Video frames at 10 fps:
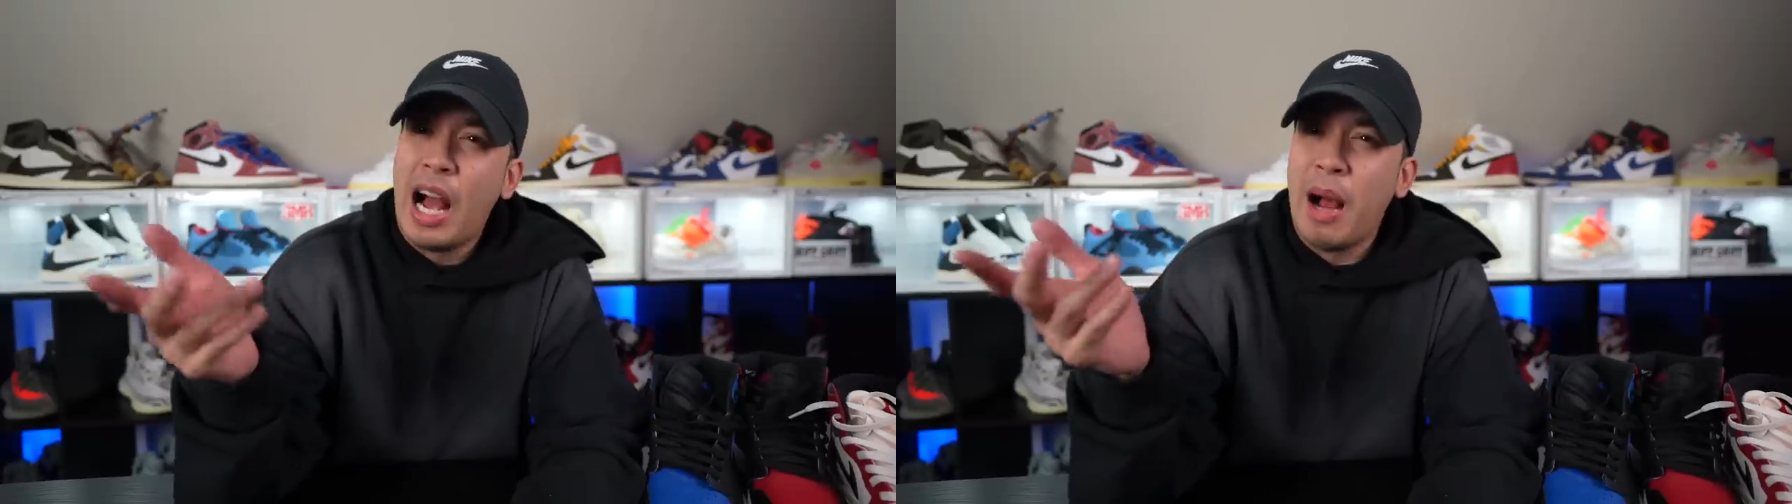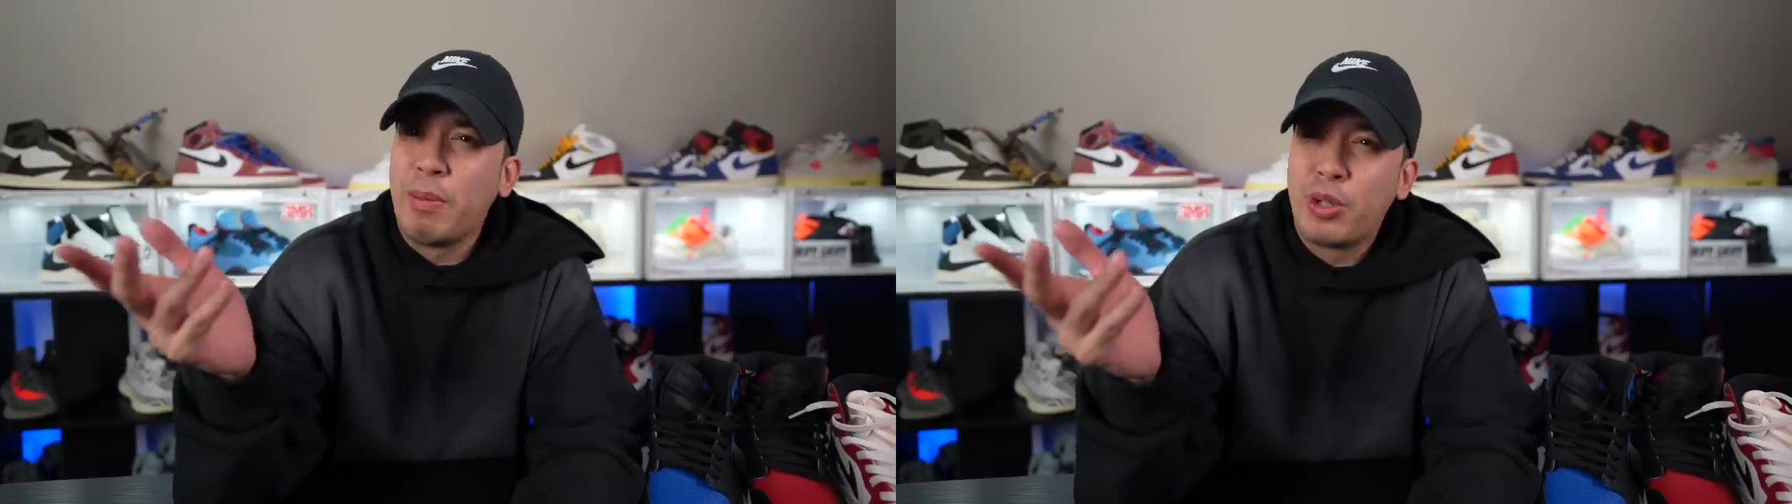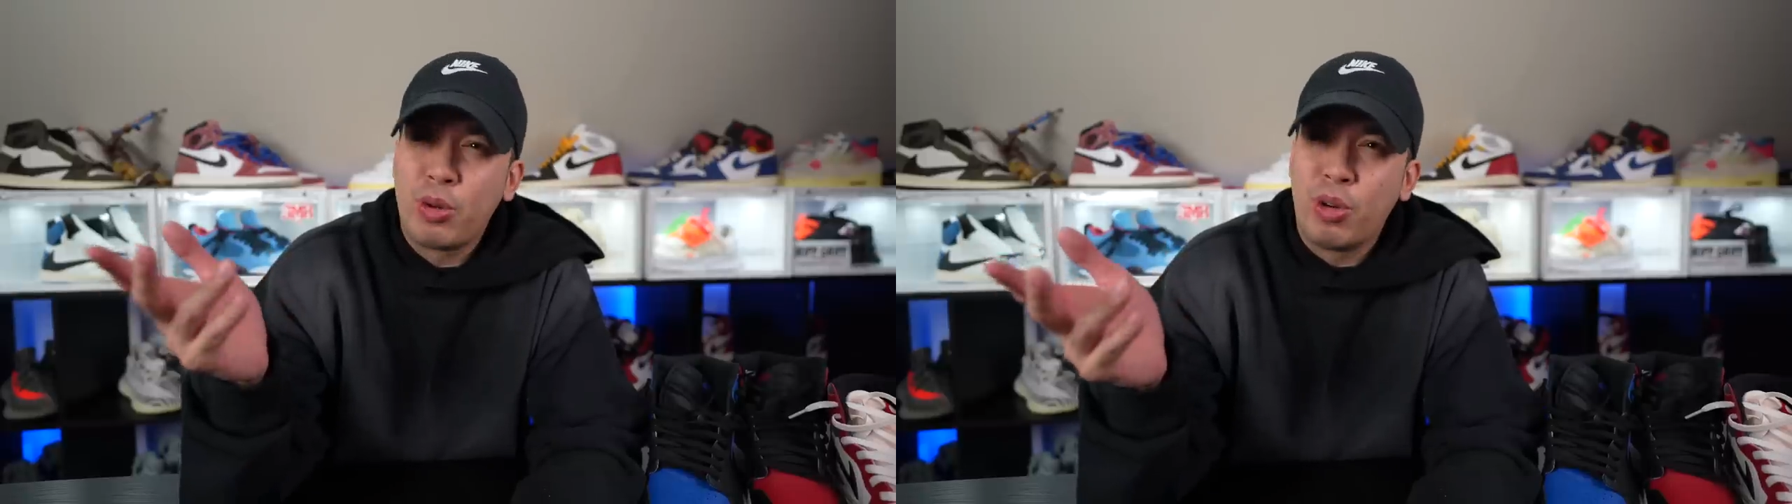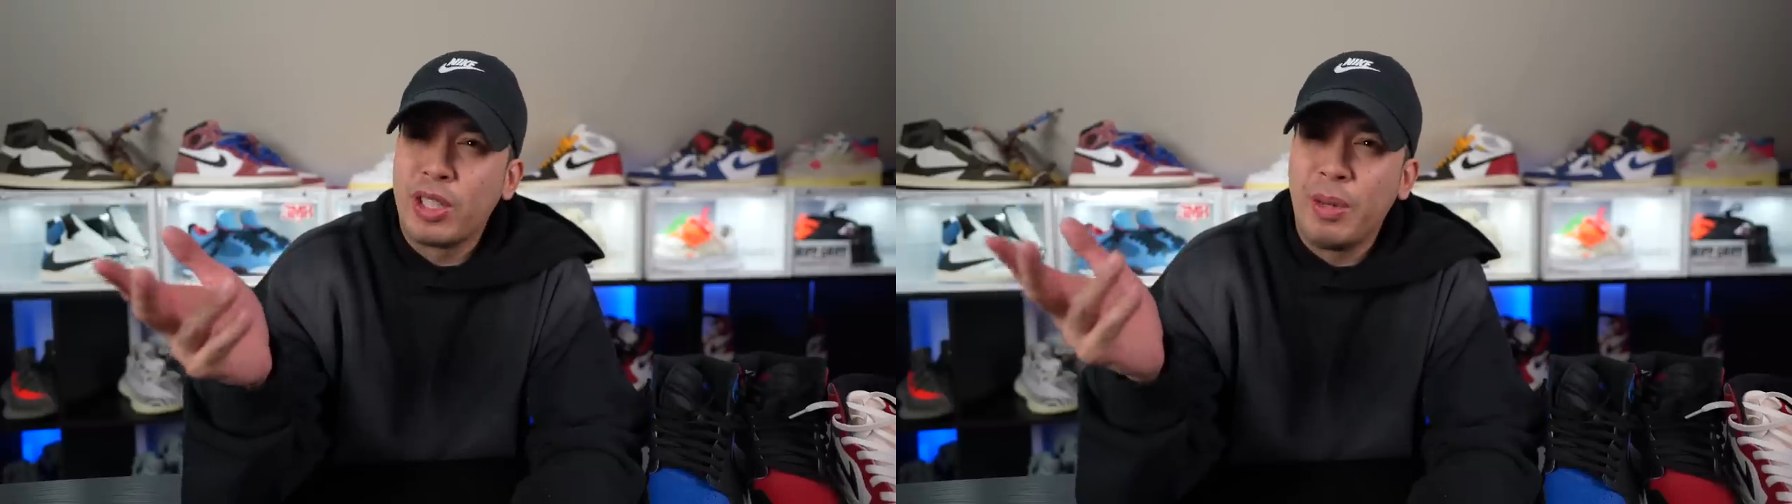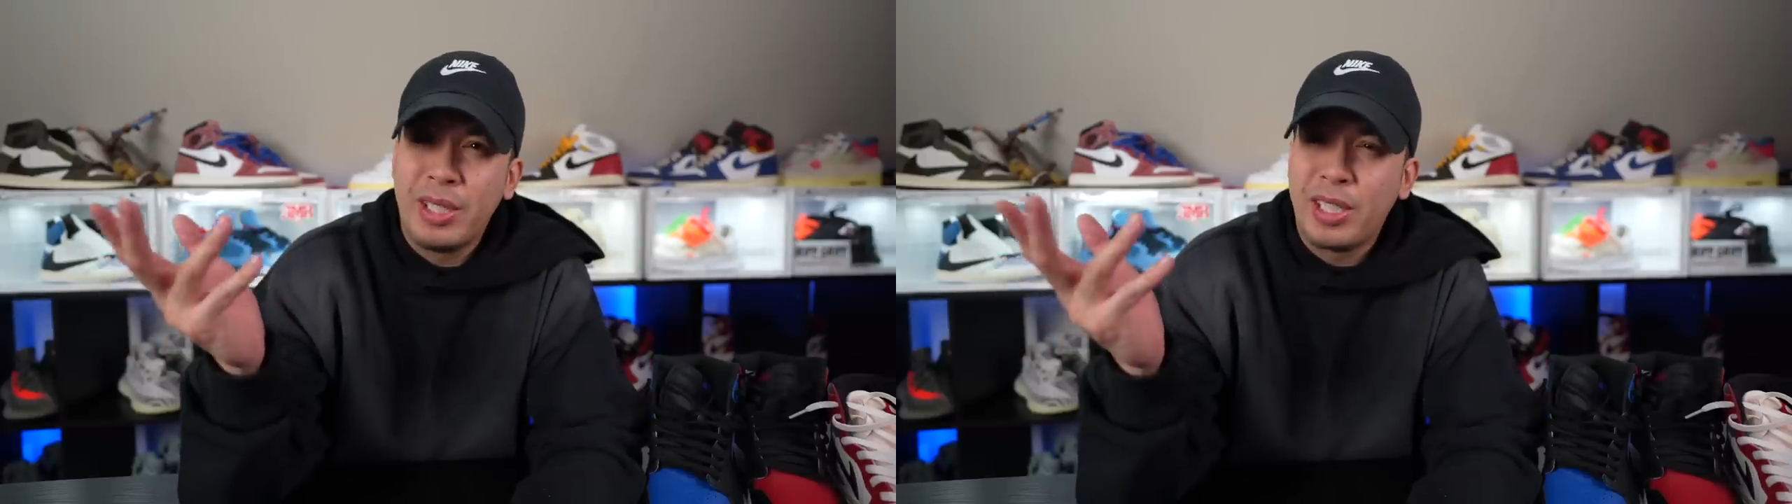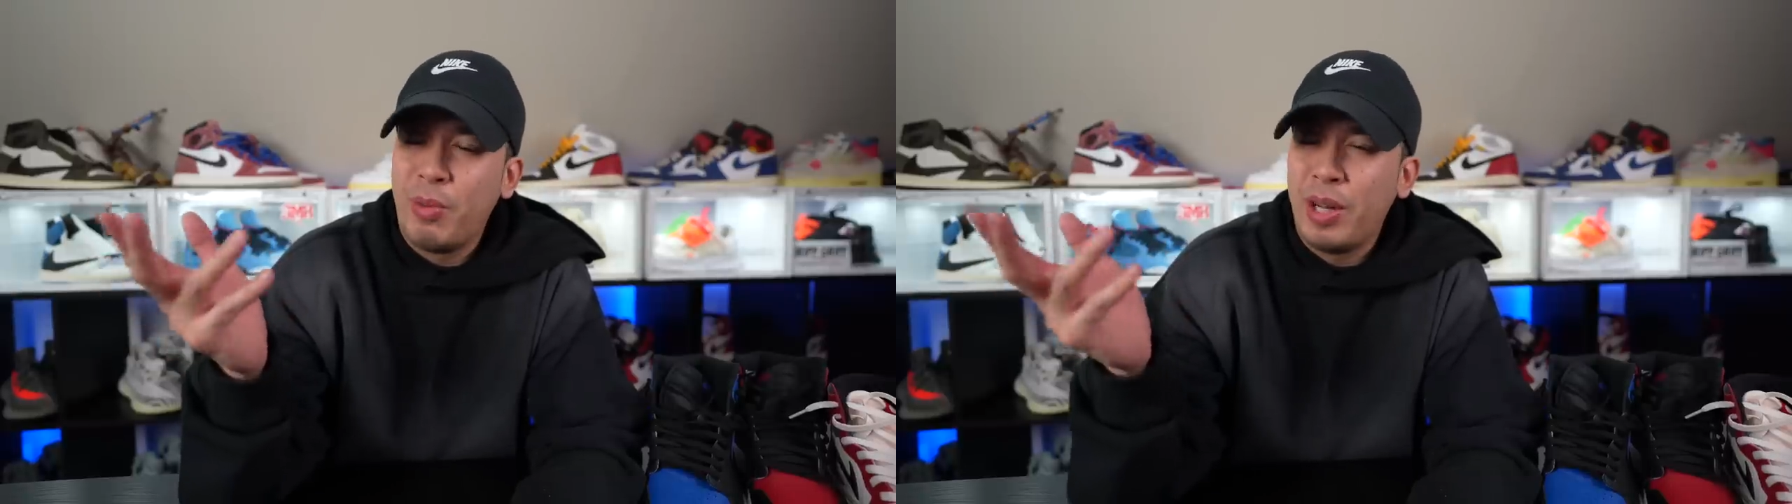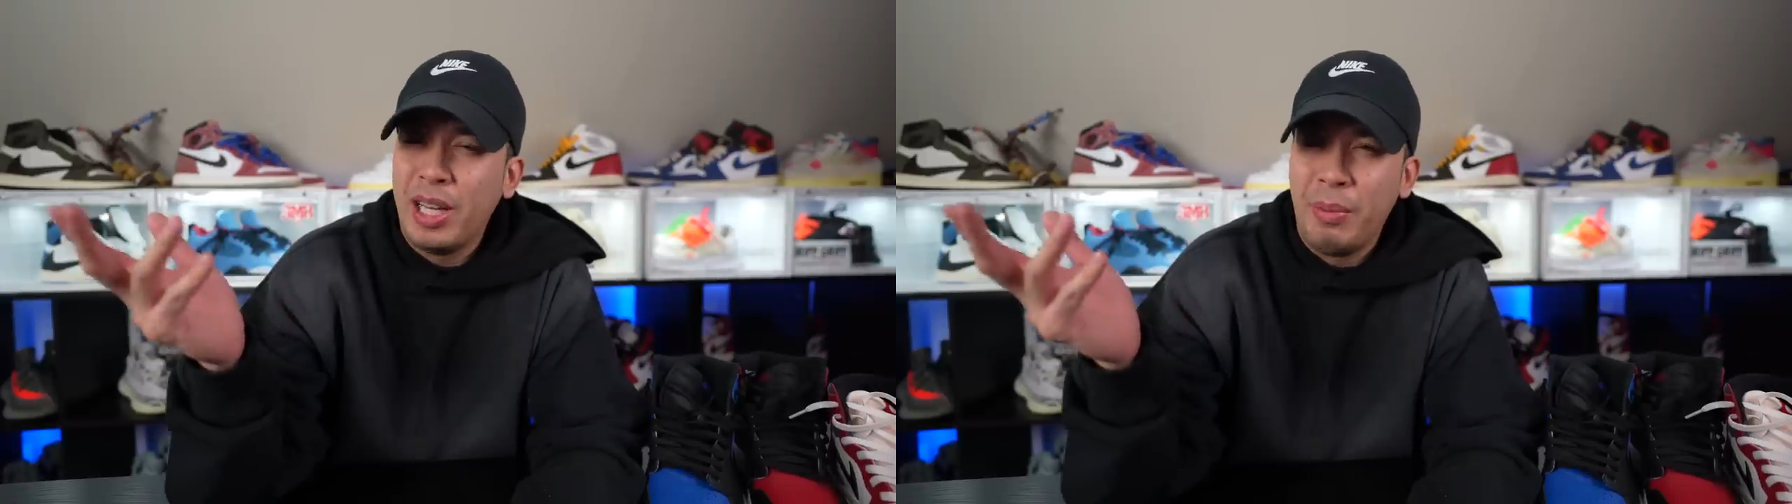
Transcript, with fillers: I'm sure it's gonna be somewhat